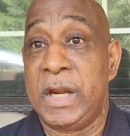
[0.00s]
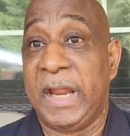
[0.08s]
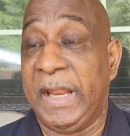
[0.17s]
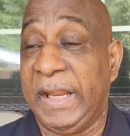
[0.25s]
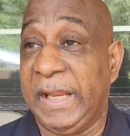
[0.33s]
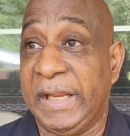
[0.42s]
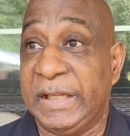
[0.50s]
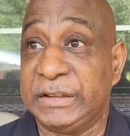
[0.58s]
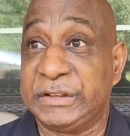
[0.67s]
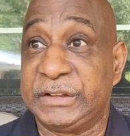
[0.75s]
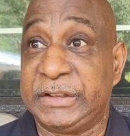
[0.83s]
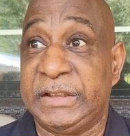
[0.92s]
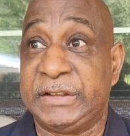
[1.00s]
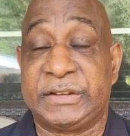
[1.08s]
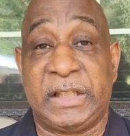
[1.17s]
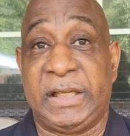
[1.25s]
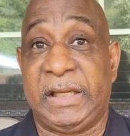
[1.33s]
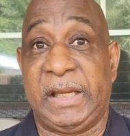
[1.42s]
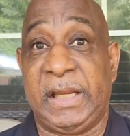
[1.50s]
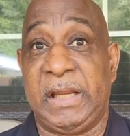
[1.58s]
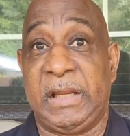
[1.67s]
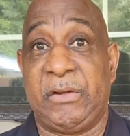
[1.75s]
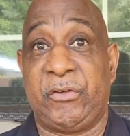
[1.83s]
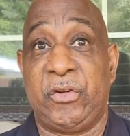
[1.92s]
and she
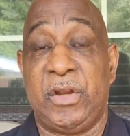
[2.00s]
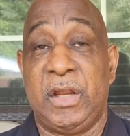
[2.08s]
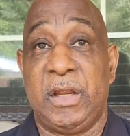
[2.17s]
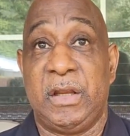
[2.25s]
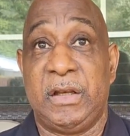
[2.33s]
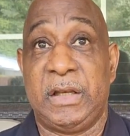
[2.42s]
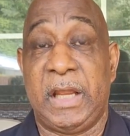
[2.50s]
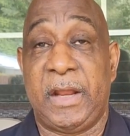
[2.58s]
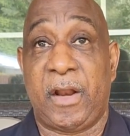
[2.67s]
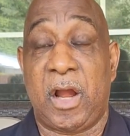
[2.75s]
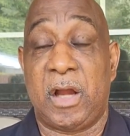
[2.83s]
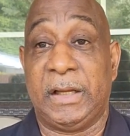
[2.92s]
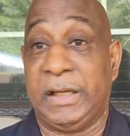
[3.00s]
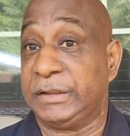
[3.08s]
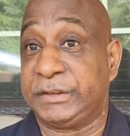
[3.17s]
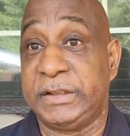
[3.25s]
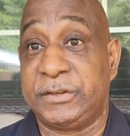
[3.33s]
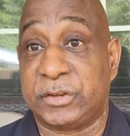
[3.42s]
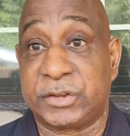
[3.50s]
says that, and she's a